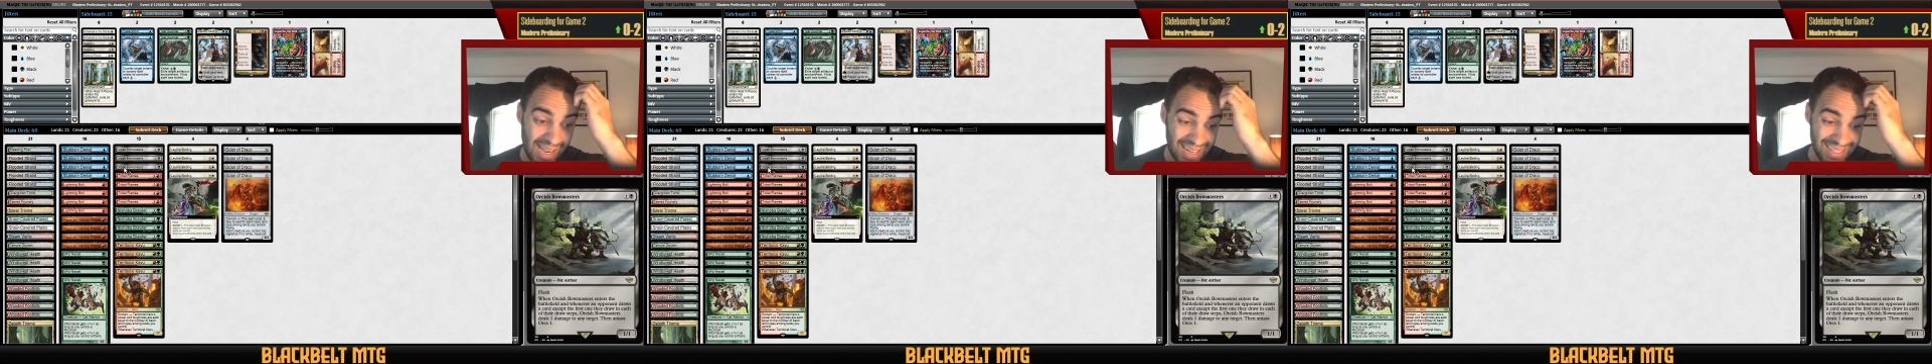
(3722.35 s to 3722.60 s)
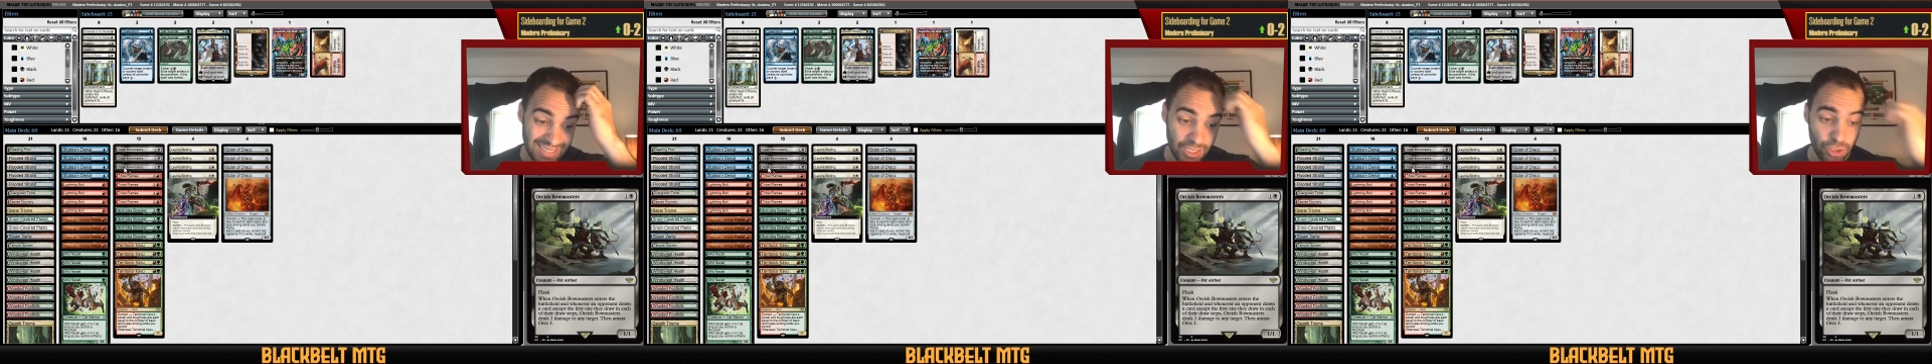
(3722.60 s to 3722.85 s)
I
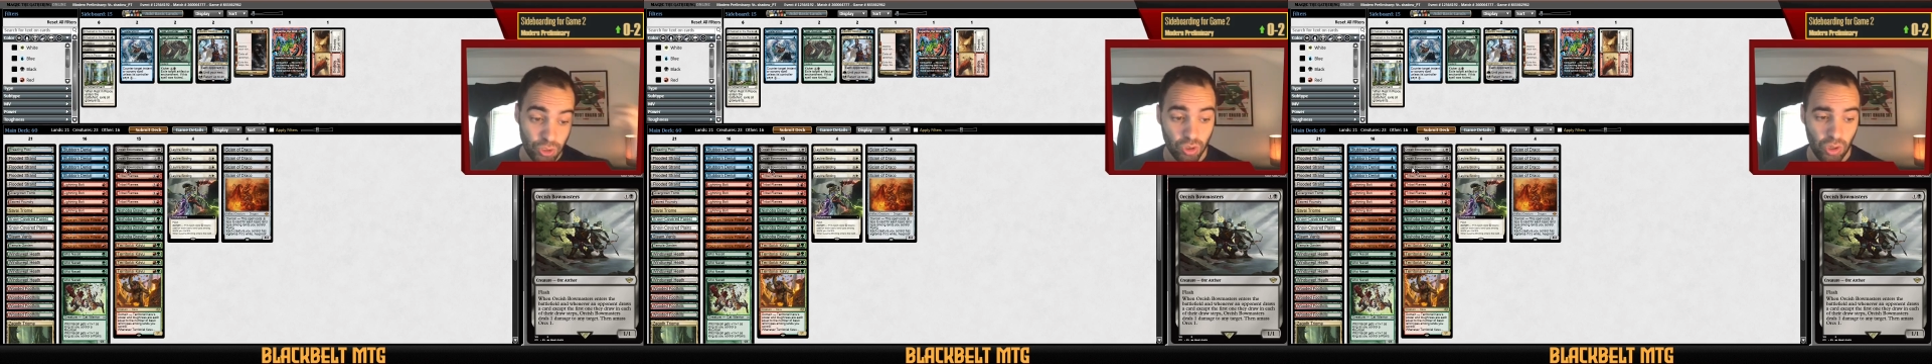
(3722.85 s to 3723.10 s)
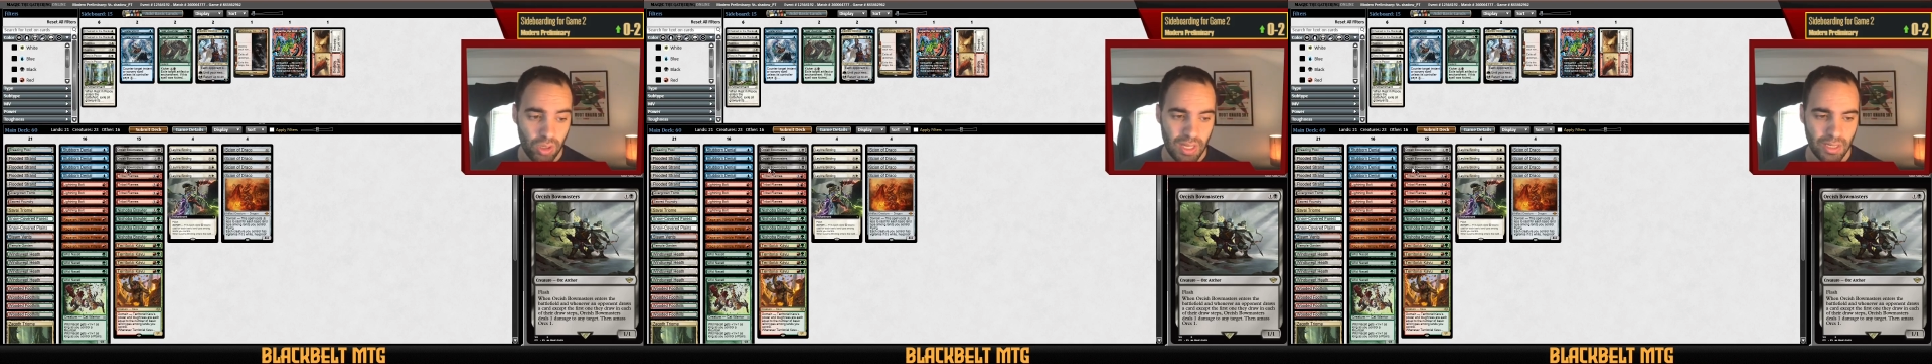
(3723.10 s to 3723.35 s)
guess they do
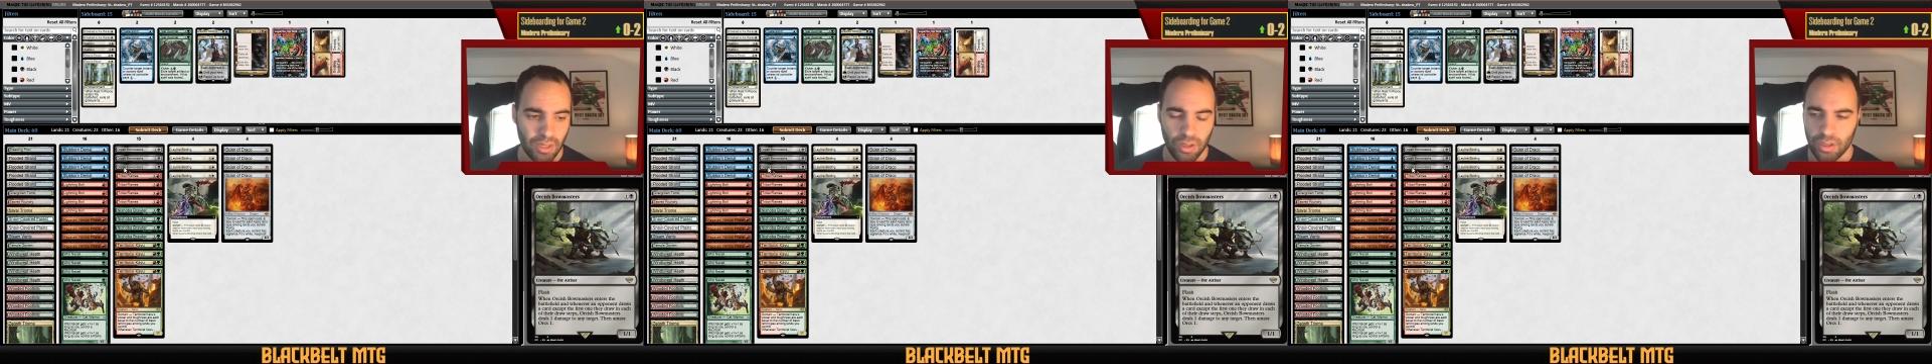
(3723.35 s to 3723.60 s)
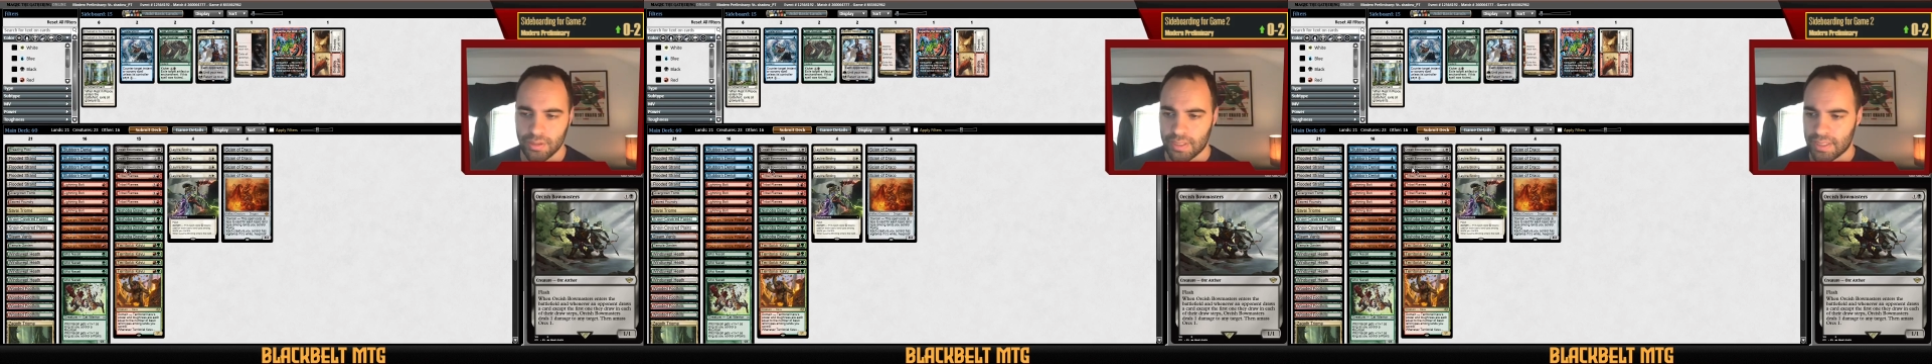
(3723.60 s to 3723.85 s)
draw a lot of
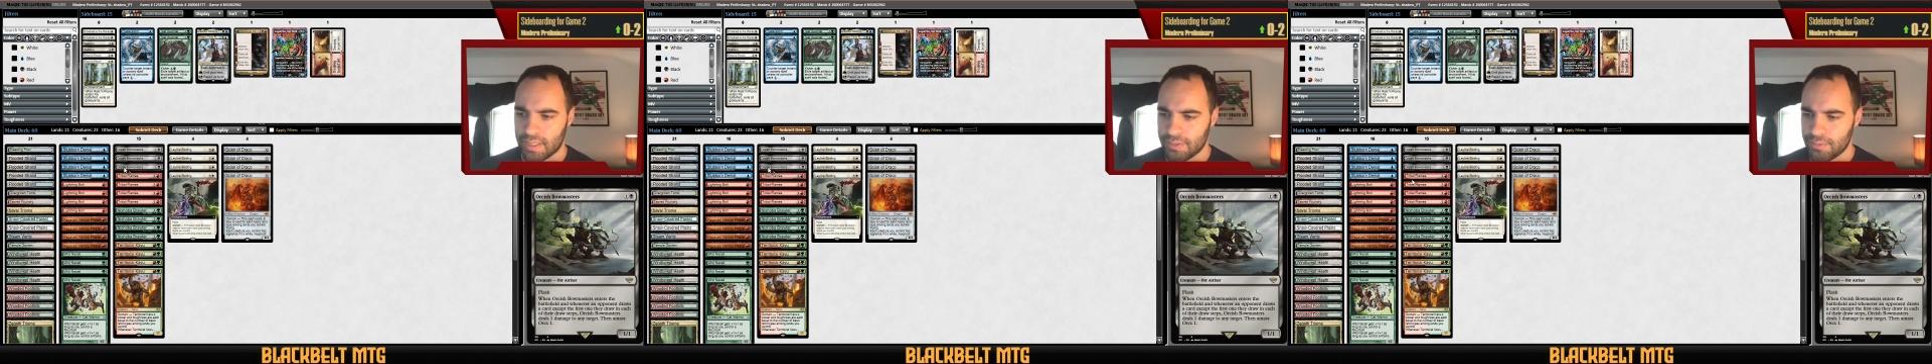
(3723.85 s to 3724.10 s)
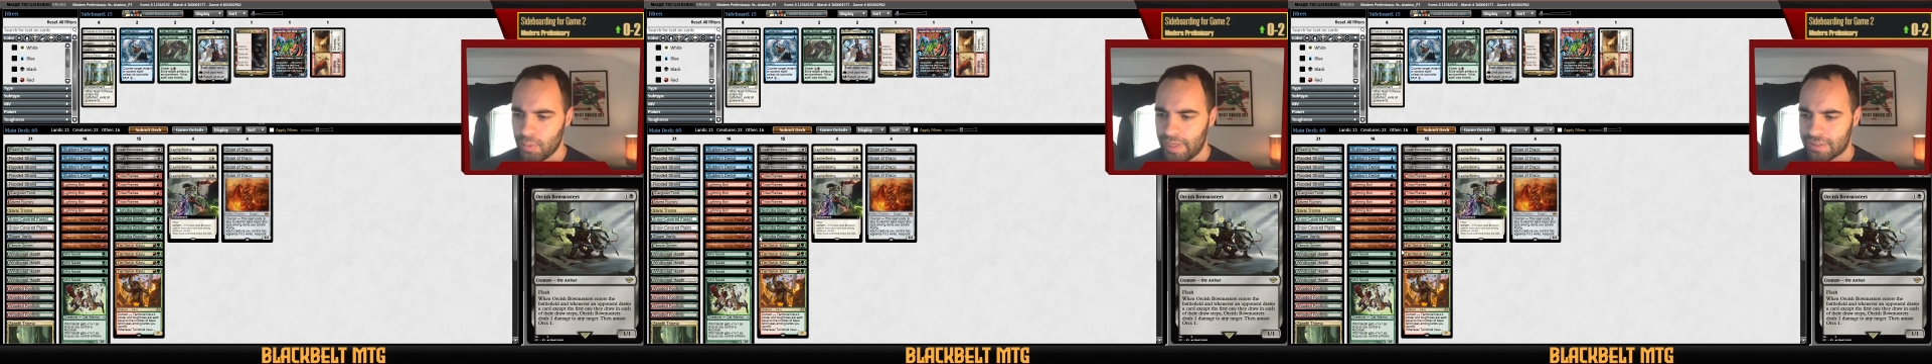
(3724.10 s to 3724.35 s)
cards. I guess
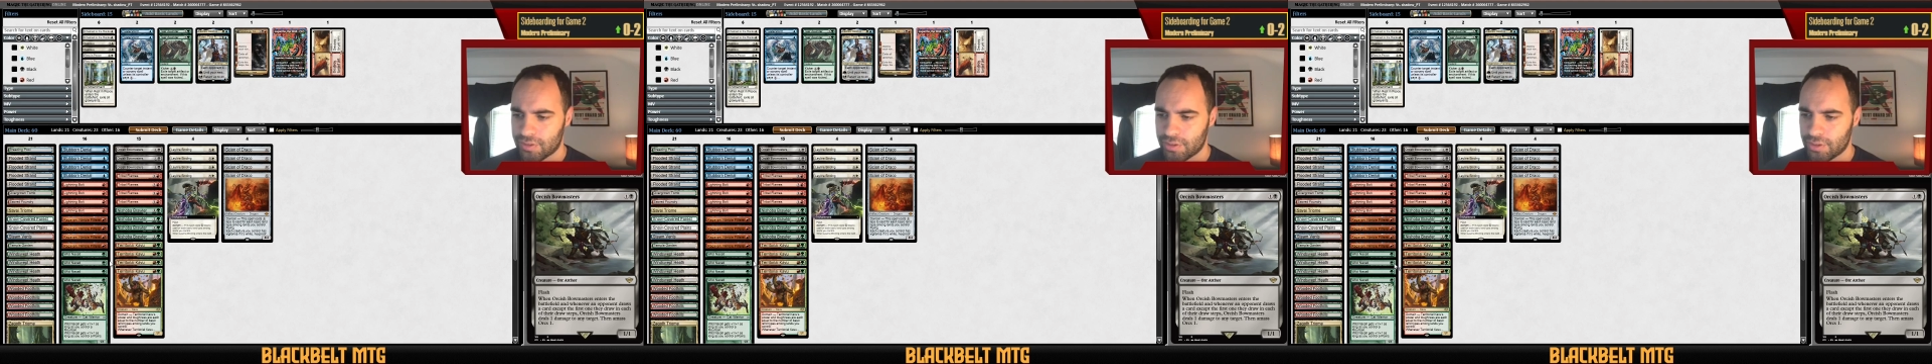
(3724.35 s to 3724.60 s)
Bowmasters